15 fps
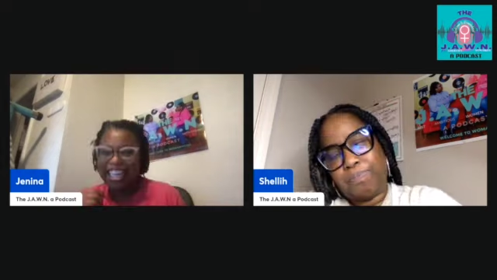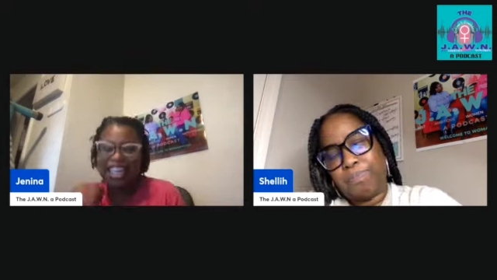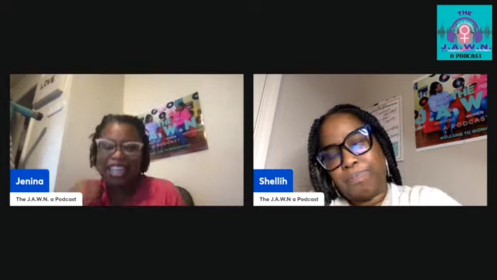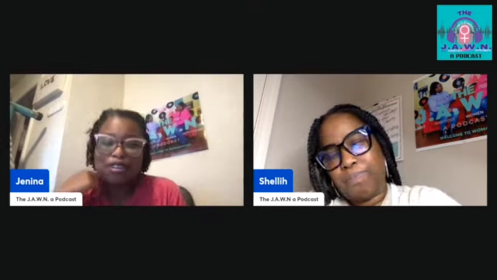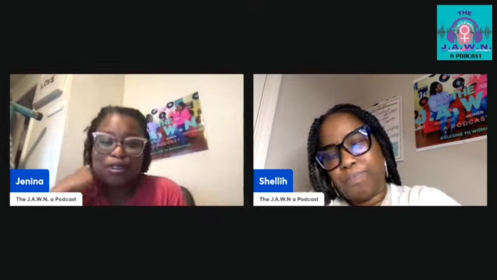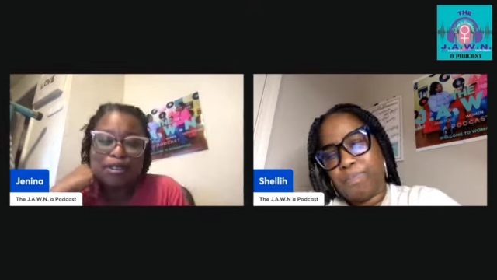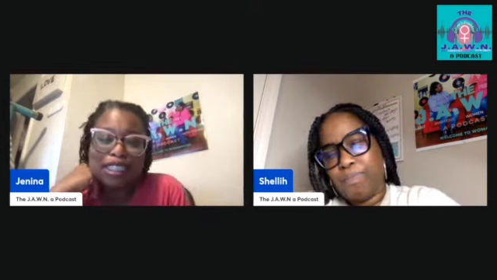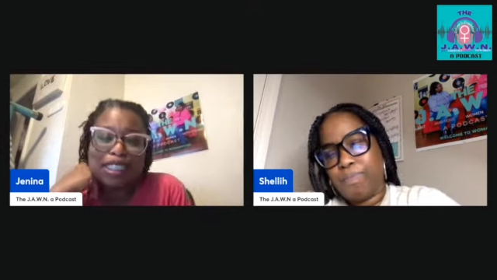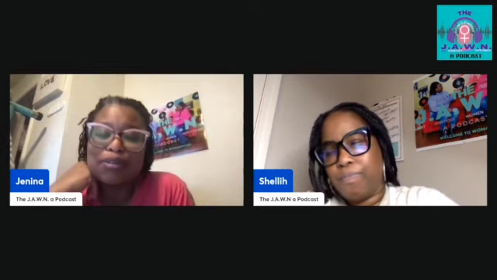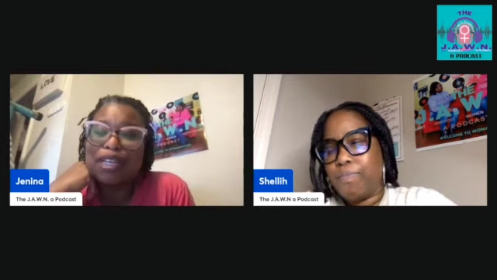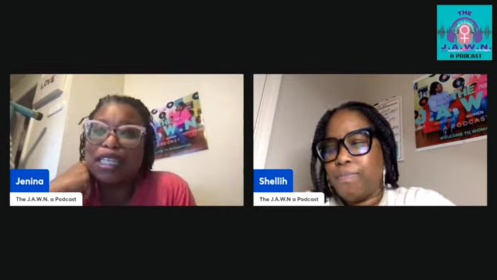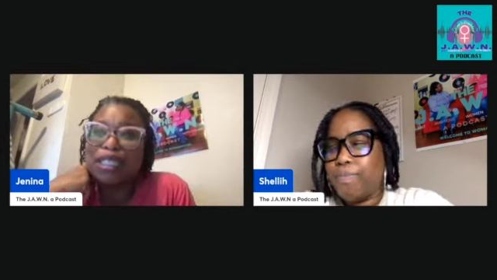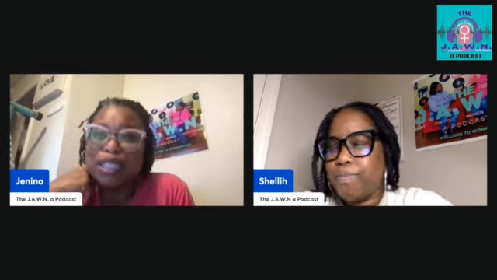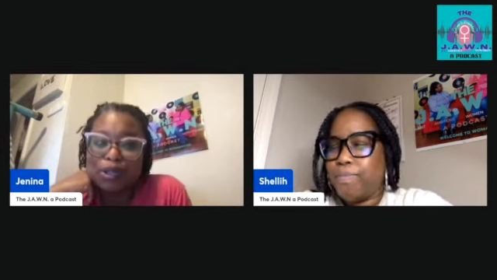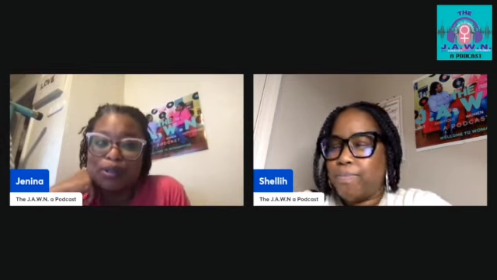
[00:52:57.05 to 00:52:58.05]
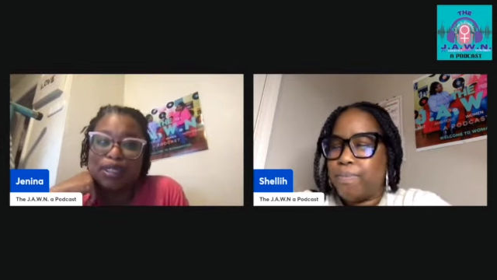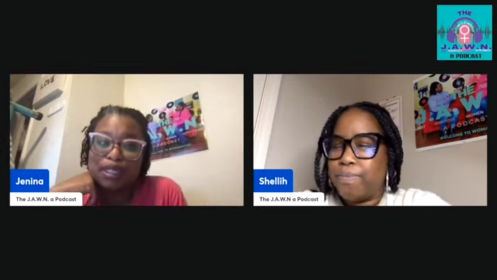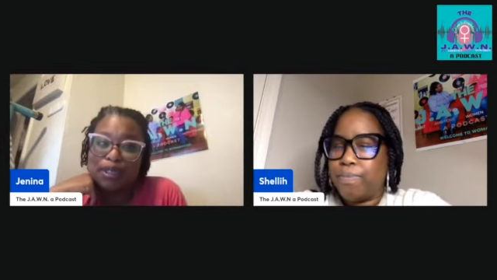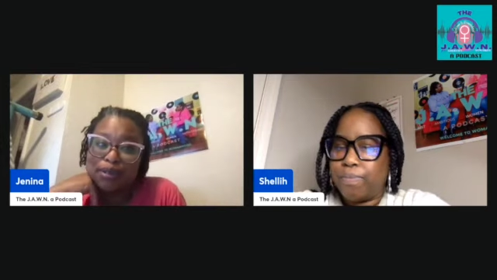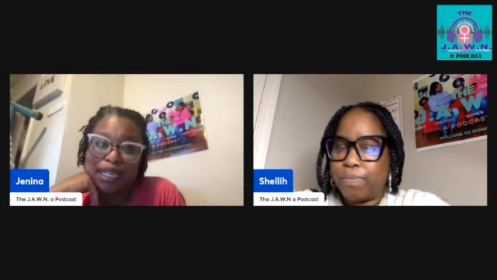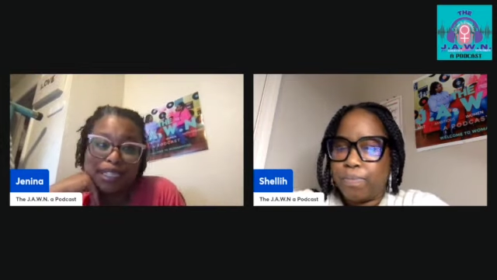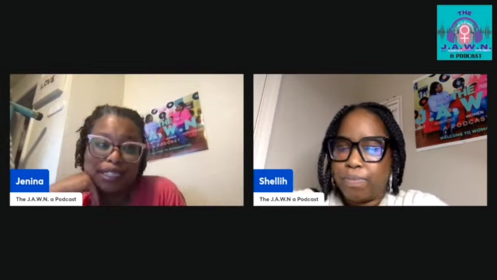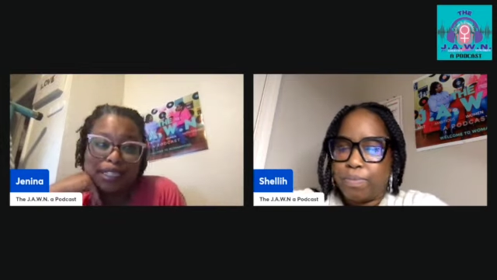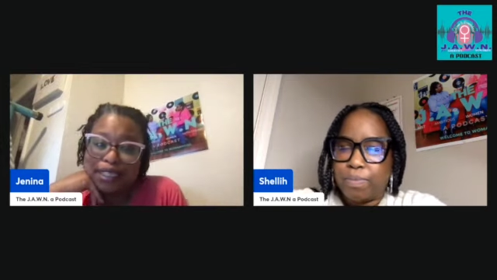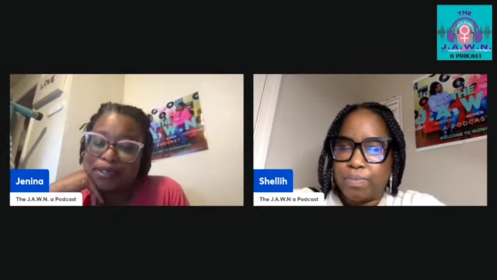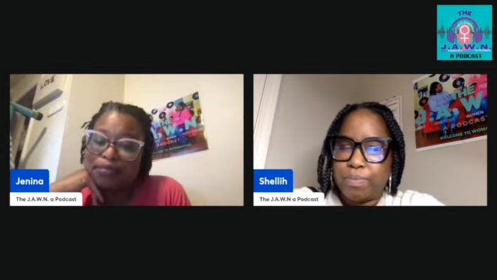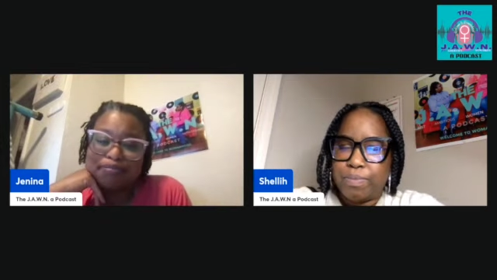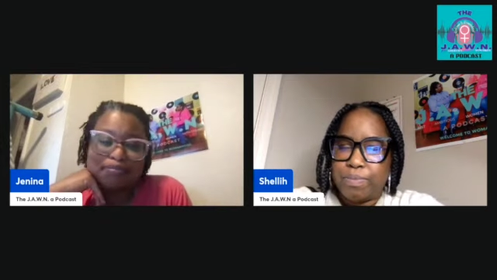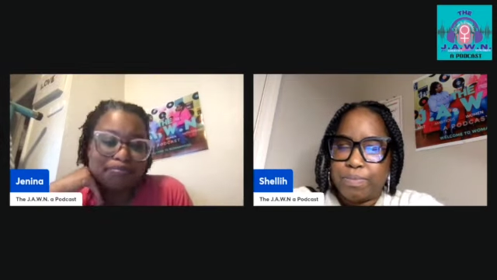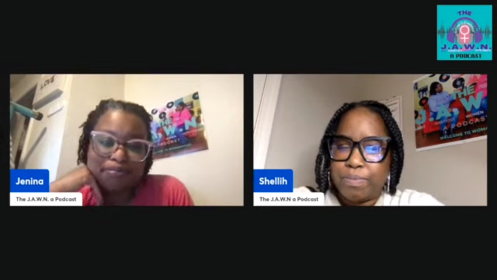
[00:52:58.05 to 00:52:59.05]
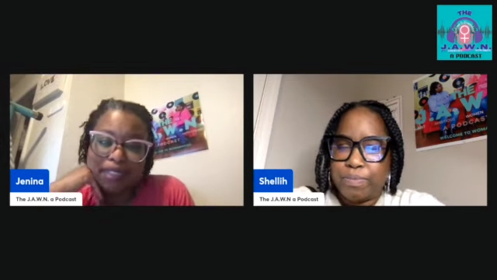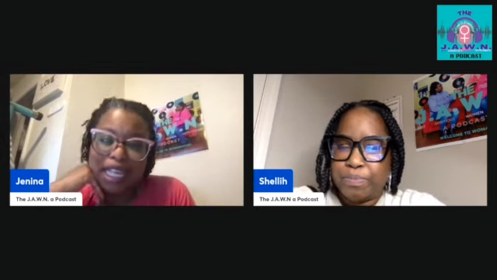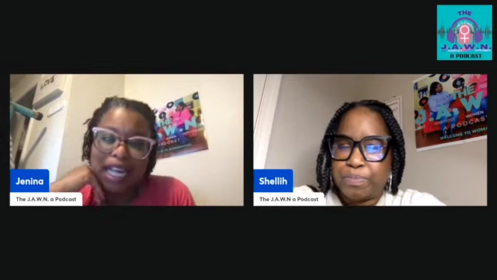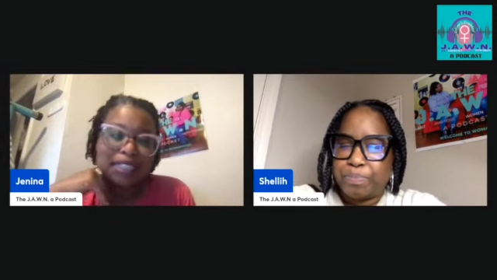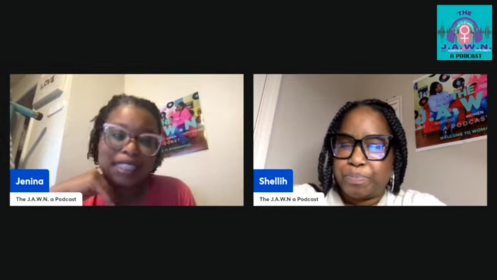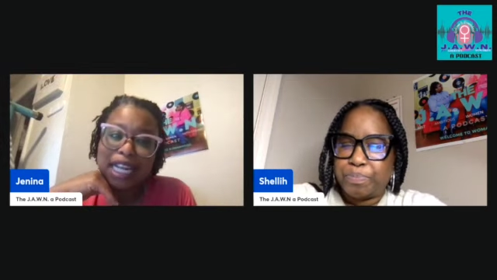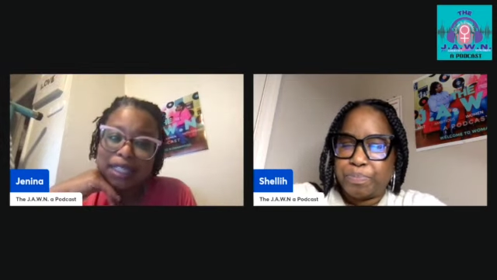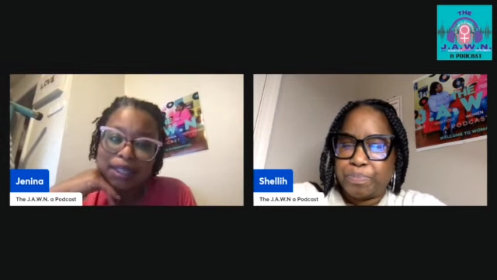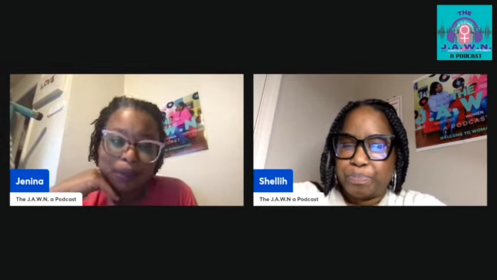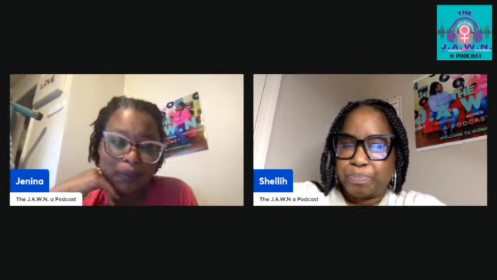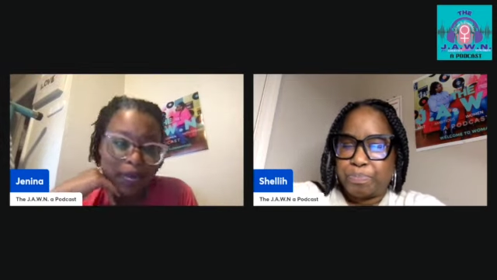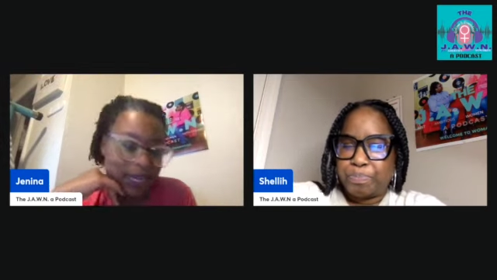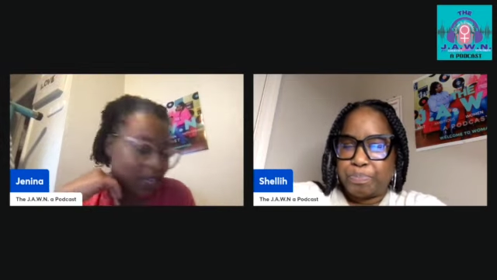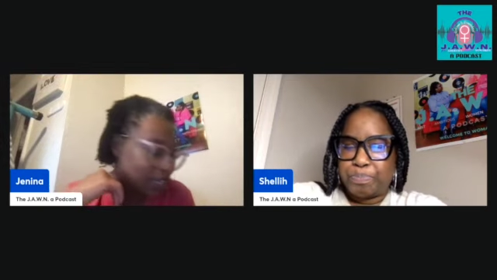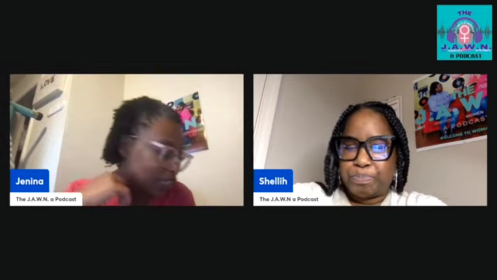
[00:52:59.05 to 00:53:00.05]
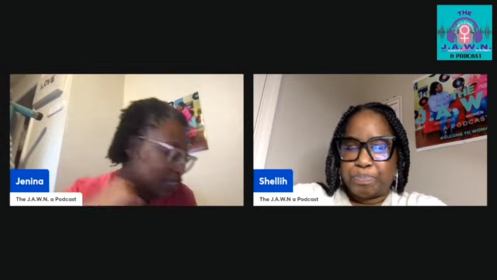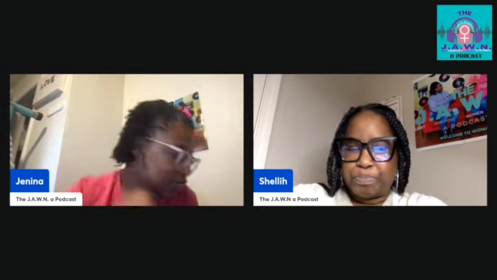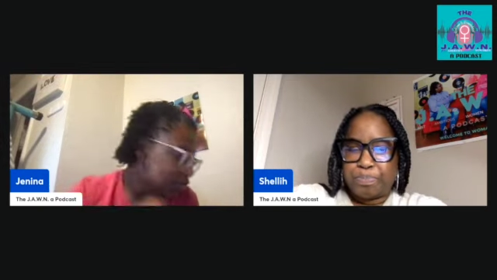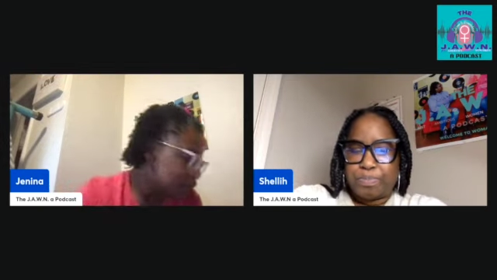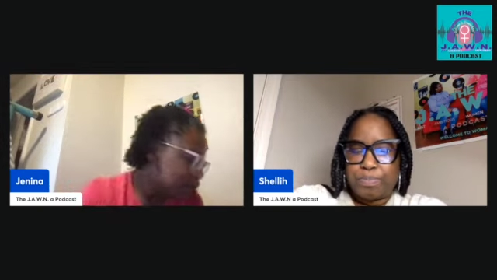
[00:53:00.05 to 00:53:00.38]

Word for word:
Speaker 1: you just want to do what you want to do. That's not the way, honey.